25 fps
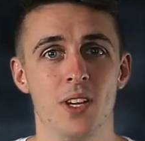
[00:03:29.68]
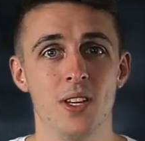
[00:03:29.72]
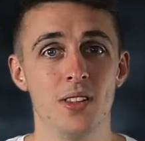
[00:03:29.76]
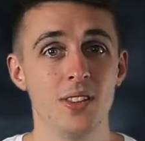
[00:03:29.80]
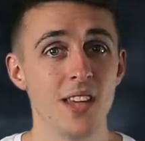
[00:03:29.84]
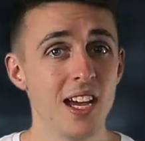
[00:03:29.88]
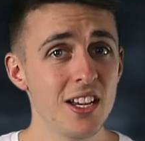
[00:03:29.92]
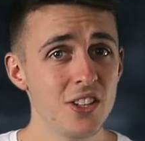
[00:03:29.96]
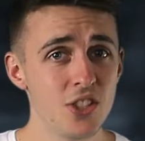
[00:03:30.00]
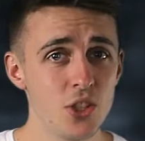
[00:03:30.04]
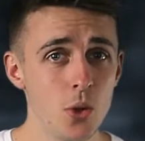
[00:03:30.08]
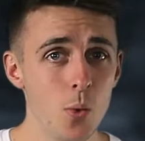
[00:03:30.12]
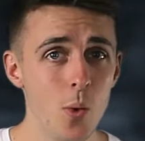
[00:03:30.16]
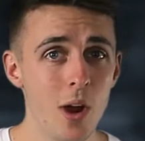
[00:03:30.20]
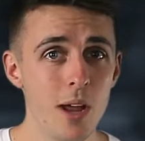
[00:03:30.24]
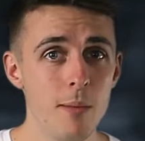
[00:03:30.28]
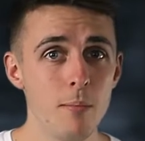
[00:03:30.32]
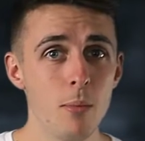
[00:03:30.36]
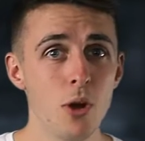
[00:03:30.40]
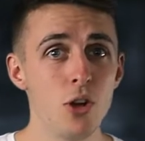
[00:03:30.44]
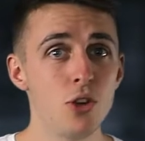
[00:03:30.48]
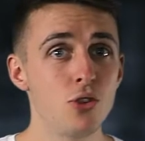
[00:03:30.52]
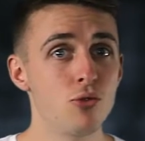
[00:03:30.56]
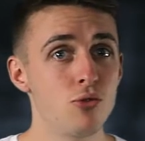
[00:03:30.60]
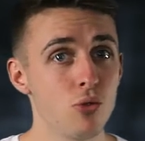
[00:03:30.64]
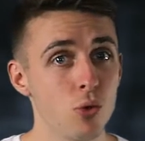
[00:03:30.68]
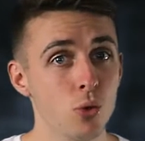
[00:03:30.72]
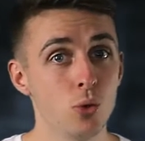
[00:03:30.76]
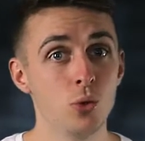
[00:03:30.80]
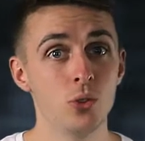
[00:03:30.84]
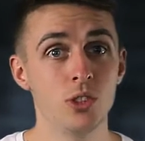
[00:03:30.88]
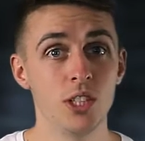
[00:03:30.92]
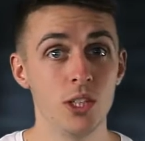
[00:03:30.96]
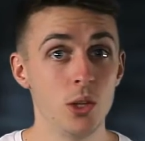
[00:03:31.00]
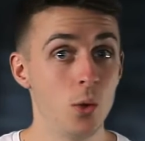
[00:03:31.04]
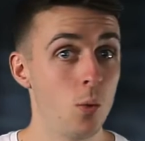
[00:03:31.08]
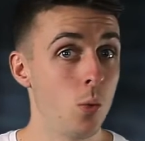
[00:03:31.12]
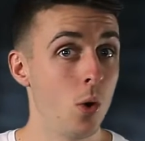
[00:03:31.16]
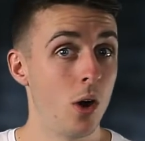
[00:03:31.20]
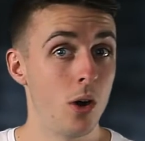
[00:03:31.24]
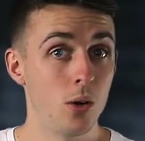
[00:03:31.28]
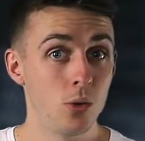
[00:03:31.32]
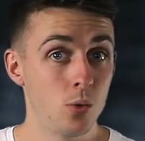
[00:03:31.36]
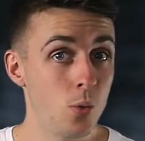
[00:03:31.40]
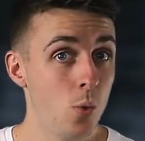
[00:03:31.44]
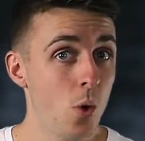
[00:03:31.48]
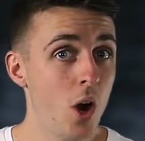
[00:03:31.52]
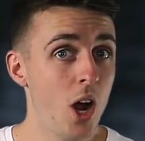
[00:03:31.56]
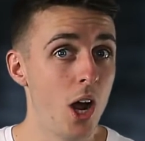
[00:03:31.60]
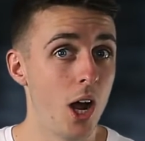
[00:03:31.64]
That's the way most rules in the world
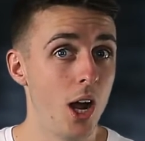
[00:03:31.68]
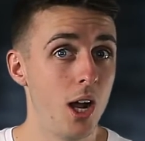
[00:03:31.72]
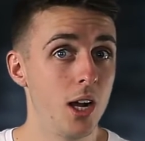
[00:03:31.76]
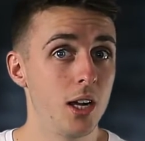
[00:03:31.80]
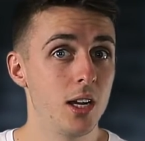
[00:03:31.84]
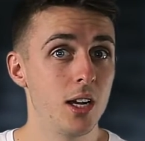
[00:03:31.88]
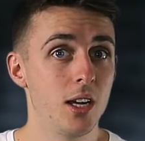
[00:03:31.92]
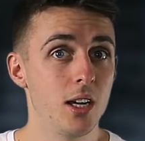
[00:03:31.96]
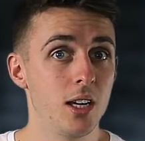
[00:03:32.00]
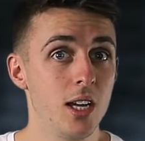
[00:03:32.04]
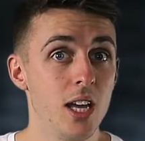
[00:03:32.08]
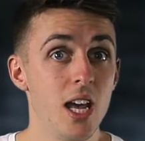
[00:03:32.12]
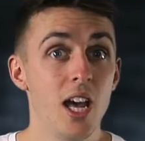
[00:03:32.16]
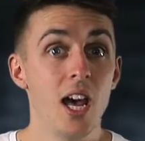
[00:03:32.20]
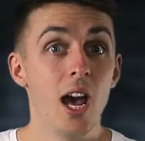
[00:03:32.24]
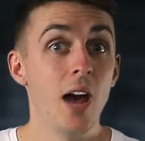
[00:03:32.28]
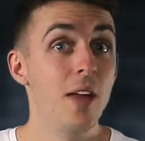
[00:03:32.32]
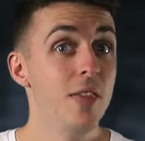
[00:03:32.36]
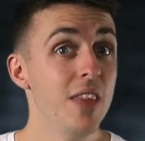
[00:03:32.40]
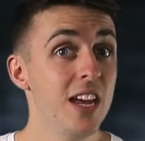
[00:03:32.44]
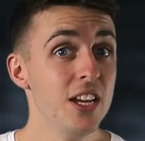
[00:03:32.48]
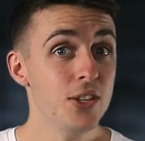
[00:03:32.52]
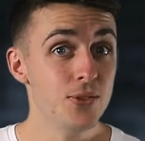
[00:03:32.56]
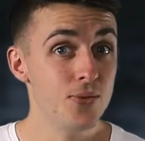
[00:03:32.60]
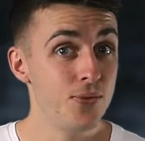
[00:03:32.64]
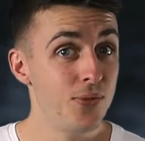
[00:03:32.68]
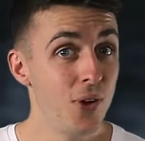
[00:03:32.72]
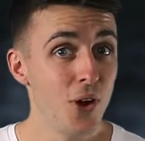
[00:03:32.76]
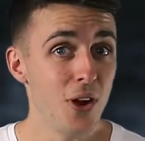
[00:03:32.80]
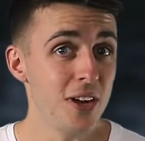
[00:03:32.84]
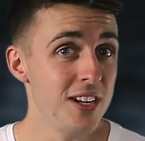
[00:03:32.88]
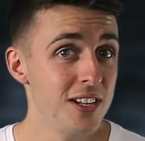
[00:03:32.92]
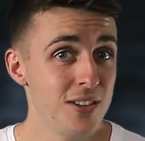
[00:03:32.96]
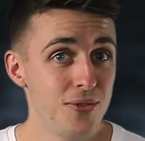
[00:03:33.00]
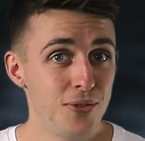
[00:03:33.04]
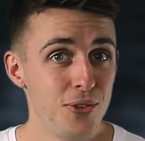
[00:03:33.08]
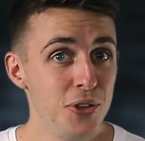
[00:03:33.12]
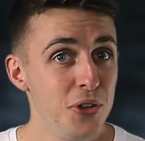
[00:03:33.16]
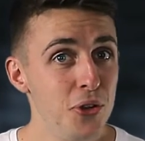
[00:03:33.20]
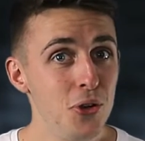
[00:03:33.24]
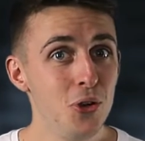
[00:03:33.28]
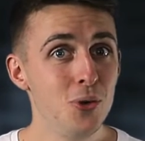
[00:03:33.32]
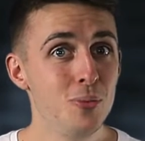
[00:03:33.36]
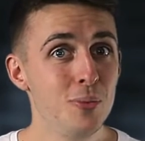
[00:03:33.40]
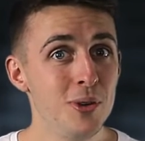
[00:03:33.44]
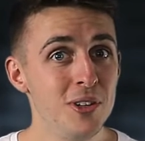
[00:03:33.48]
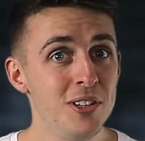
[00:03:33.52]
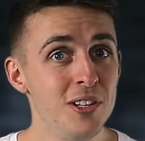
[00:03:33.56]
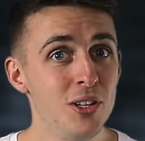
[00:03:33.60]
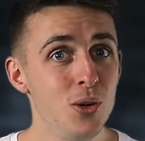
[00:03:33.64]
work, and that's fine for
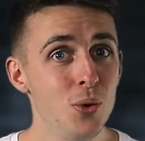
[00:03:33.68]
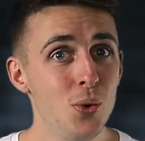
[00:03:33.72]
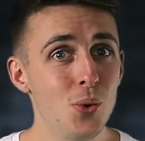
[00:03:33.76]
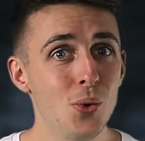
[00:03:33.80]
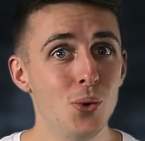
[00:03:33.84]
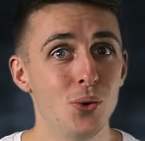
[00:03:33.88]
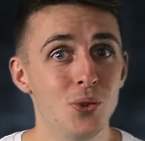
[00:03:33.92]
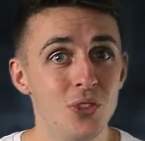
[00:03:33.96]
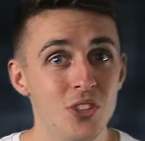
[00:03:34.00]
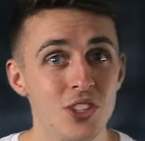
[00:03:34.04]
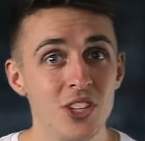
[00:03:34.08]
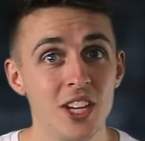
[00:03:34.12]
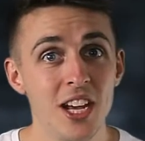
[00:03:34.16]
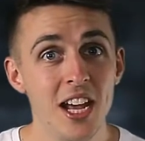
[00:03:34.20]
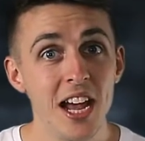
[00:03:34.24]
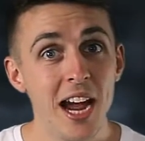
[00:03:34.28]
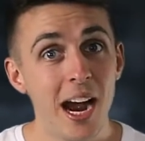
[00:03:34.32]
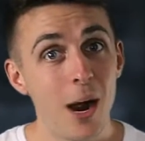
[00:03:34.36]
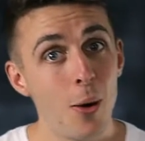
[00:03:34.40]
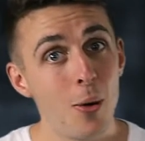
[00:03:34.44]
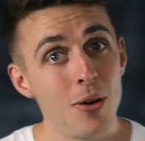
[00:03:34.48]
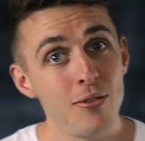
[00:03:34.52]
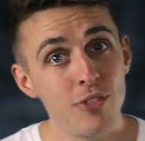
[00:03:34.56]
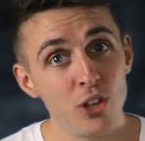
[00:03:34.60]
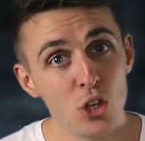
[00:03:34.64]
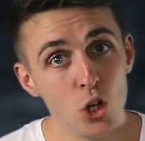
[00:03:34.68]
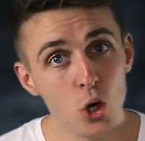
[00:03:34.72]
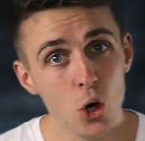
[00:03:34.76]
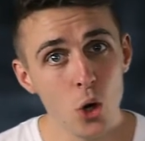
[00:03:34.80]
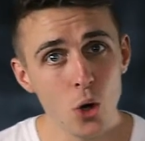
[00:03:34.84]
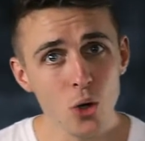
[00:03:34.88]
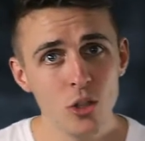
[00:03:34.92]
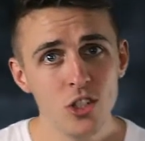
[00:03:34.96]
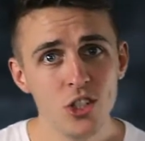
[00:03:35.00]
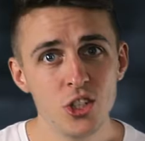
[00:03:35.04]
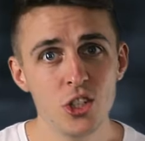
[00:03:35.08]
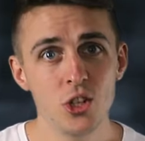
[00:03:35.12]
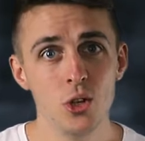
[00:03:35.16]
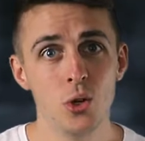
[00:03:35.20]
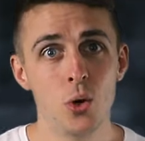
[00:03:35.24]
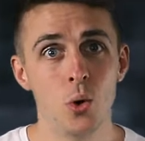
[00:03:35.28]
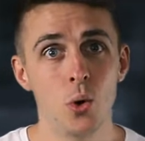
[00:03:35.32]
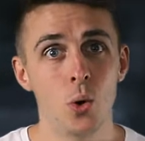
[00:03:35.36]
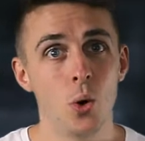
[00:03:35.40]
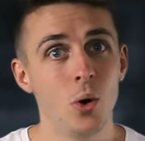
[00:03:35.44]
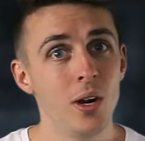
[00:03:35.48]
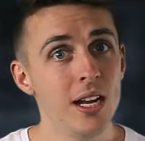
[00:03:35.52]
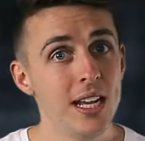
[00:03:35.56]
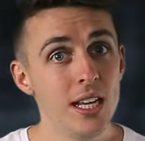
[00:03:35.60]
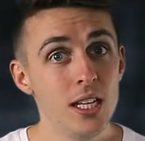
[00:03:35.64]
human laws. However, God's
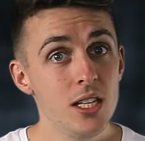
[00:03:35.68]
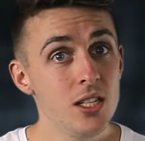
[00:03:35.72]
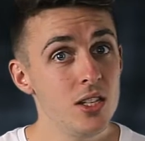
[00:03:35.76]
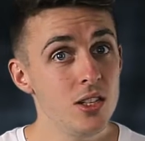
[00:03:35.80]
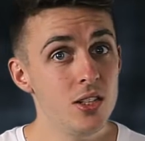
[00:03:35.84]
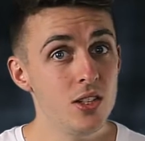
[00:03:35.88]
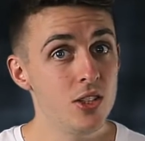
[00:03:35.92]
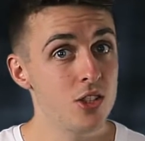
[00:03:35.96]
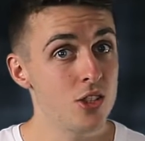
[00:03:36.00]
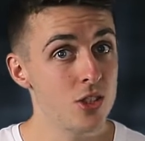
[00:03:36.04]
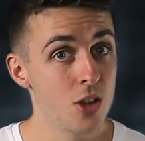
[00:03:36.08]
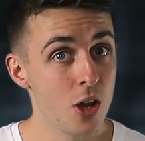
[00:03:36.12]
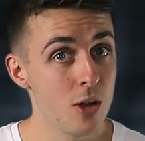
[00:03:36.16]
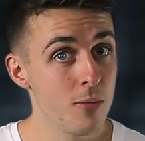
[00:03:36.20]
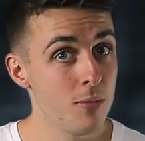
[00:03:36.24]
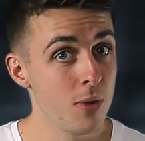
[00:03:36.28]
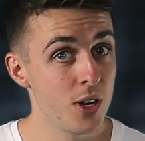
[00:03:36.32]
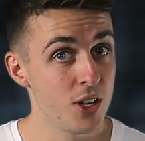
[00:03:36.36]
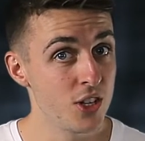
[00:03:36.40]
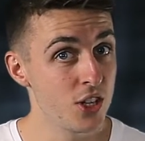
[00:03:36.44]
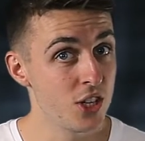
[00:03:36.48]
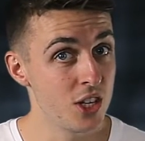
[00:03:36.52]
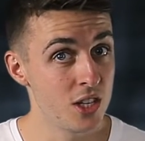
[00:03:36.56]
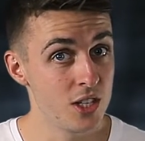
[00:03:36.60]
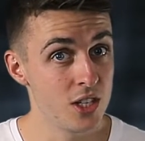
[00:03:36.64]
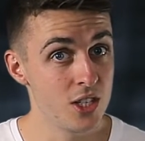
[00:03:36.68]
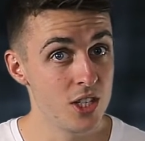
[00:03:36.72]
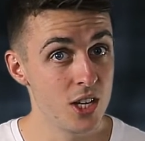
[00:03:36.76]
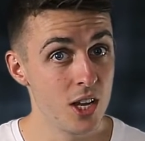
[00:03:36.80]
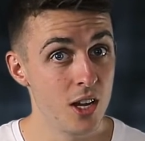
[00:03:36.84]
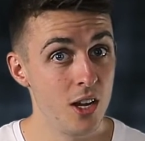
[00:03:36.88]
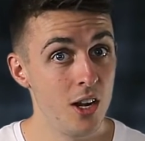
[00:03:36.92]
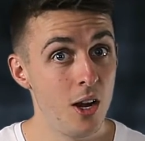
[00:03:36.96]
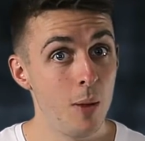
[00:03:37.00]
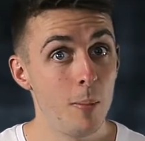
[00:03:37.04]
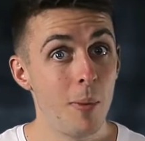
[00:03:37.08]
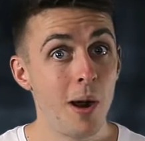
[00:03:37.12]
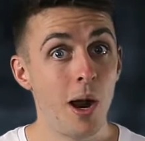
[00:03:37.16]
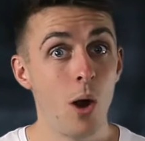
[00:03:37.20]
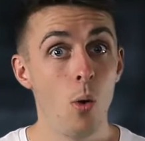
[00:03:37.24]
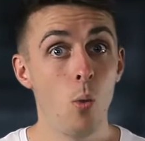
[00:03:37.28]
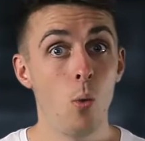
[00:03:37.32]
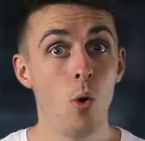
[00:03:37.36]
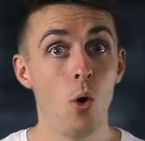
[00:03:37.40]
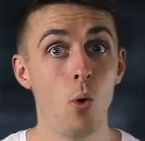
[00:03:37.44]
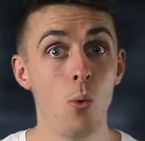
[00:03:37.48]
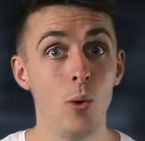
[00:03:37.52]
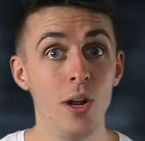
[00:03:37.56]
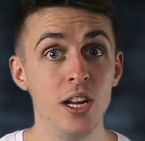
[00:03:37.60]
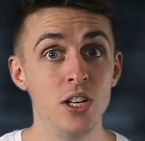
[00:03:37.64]
law isn't so much concerned about
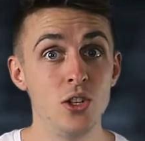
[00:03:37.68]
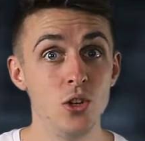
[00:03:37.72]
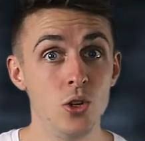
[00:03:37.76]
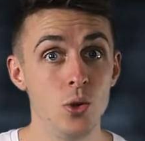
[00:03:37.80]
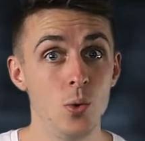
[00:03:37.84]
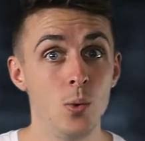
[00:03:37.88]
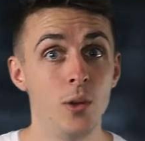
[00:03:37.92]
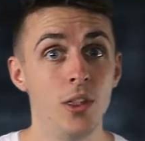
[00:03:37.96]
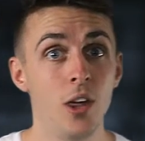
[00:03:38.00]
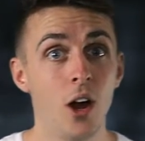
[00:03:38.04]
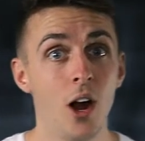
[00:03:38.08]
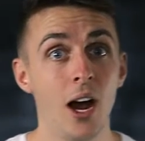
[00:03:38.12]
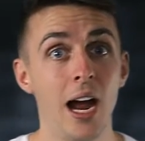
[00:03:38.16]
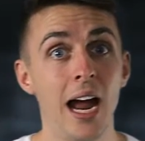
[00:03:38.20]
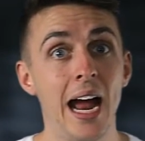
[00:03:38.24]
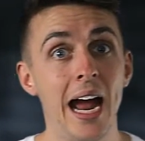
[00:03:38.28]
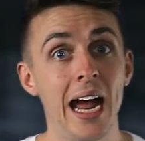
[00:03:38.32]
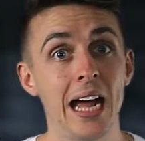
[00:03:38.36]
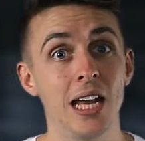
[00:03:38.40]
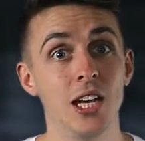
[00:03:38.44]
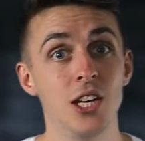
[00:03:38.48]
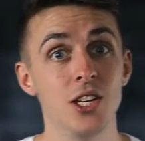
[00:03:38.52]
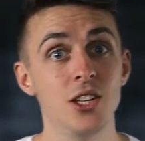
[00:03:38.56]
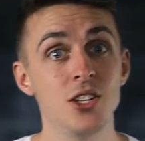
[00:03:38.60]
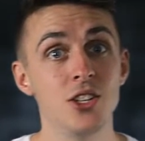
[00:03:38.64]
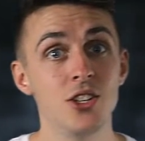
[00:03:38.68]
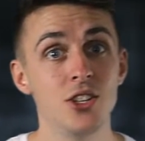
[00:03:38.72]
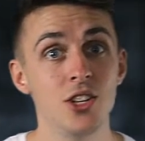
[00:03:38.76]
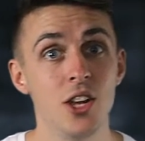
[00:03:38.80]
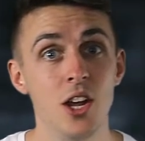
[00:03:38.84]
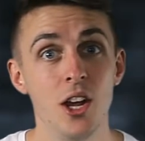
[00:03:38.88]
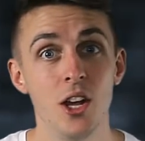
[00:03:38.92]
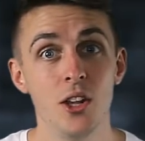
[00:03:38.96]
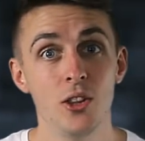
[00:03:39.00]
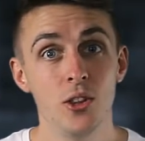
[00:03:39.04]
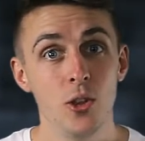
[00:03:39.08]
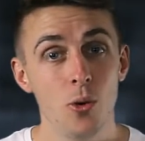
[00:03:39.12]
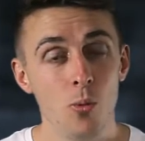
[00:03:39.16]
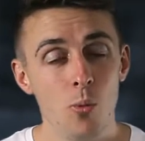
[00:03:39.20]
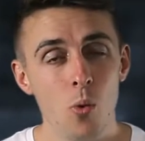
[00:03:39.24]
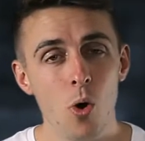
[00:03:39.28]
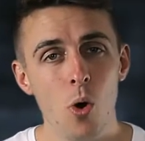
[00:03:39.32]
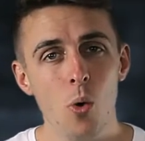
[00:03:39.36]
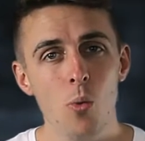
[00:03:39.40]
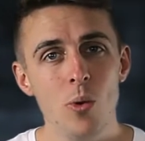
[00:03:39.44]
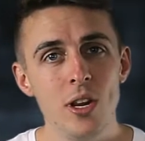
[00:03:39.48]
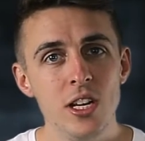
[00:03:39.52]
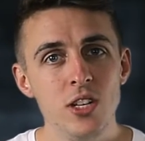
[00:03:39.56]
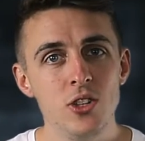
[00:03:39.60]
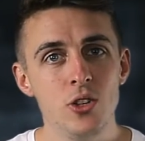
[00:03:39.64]
what we do with our hands than
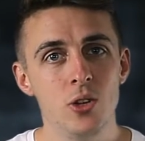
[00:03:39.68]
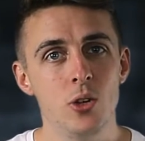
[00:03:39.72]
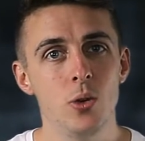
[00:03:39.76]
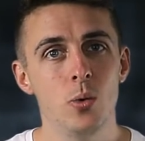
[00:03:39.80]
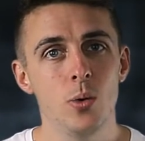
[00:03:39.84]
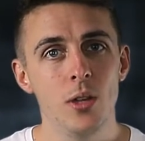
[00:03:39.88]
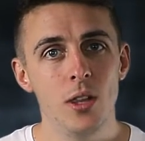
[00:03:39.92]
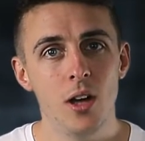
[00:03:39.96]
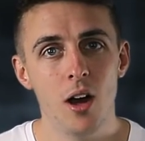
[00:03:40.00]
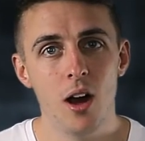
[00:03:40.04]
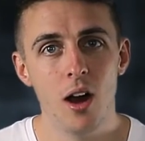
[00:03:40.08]
what we do with our